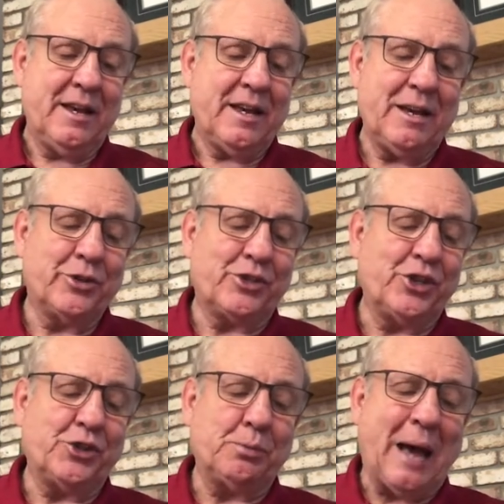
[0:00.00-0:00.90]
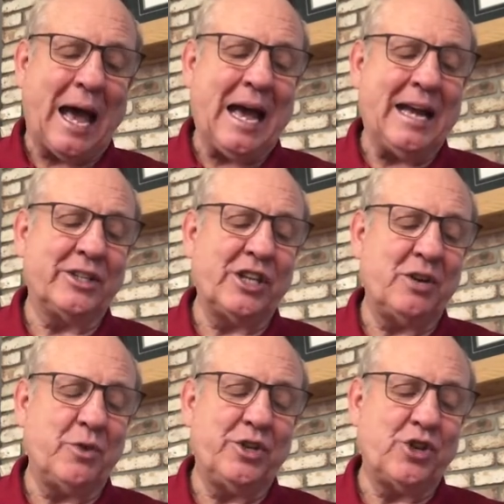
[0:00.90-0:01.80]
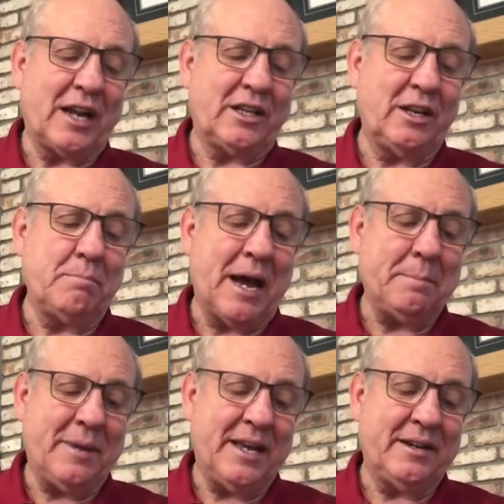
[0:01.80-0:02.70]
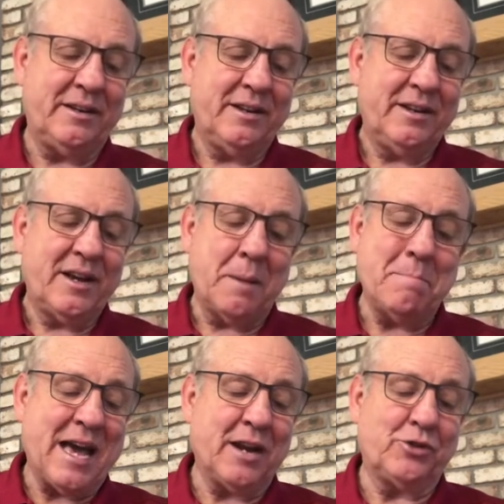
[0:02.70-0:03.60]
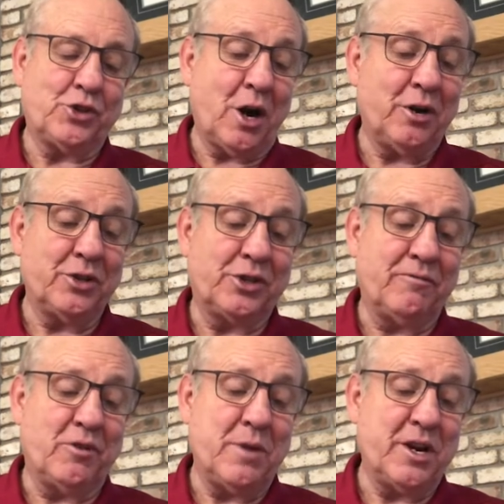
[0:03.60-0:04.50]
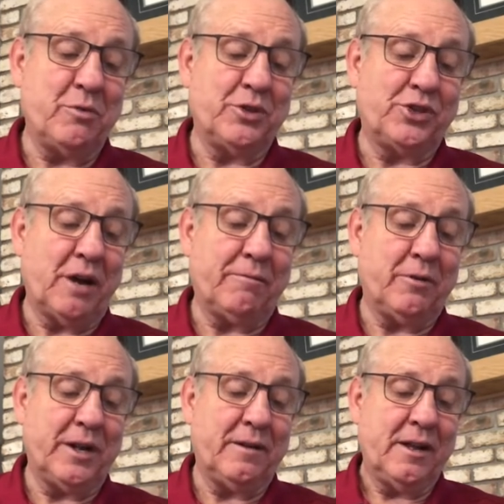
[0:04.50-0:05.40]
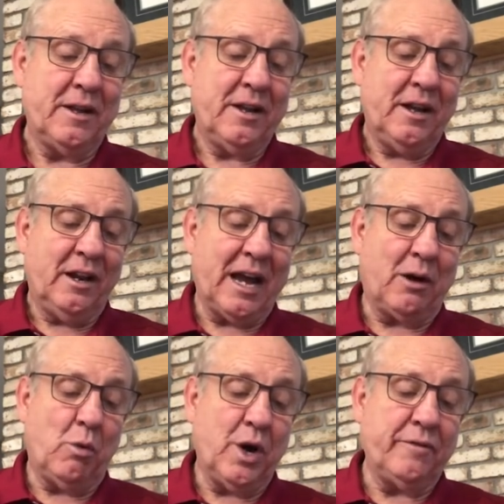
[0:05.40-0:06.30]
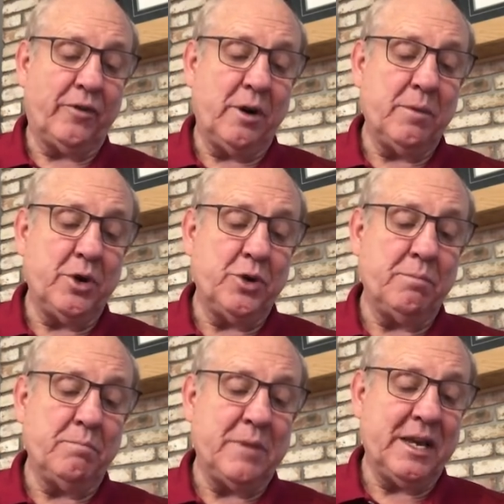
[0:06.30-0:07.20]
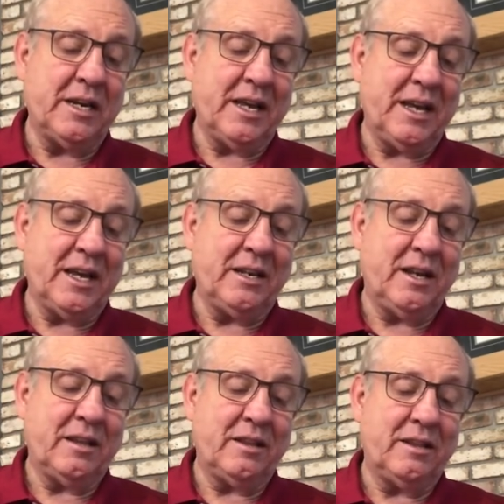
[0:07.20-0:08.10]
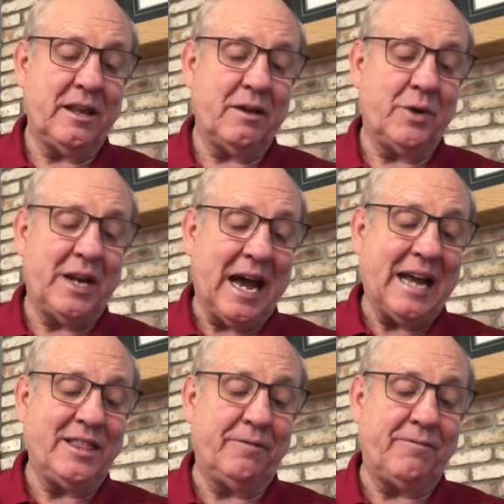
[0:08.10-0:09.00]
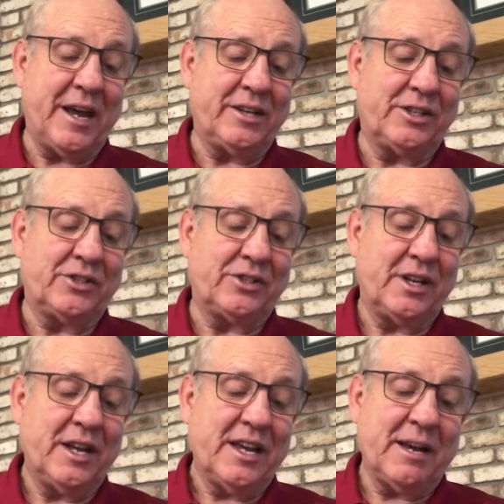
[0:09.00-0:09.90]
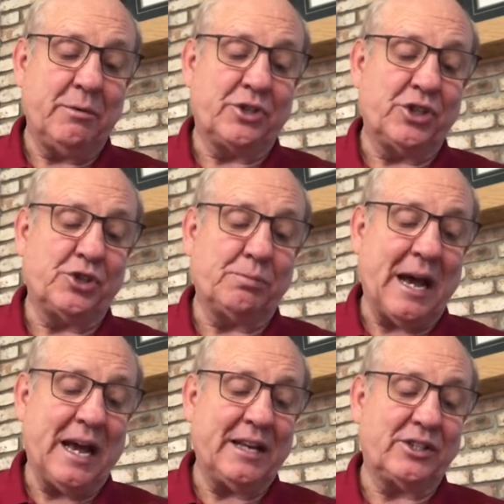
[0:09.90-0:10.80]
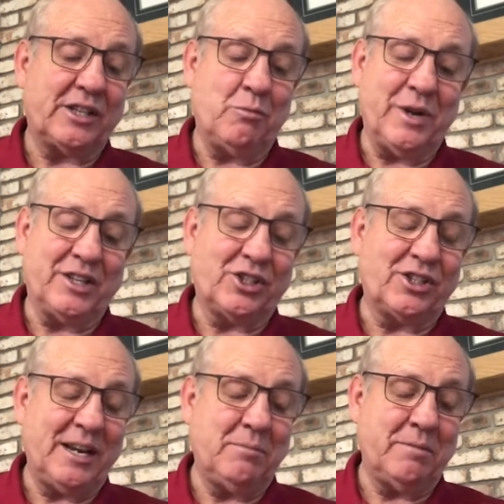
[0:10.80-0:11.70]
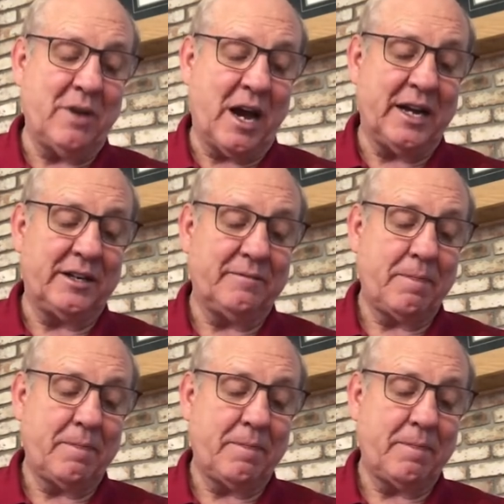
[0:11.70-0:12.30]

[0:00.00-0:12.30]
He was despised and rejected by men, a man of sorrows and familiar with suffering, like one from whom men hid would hide their faces. He was despised, and we esteemed him not.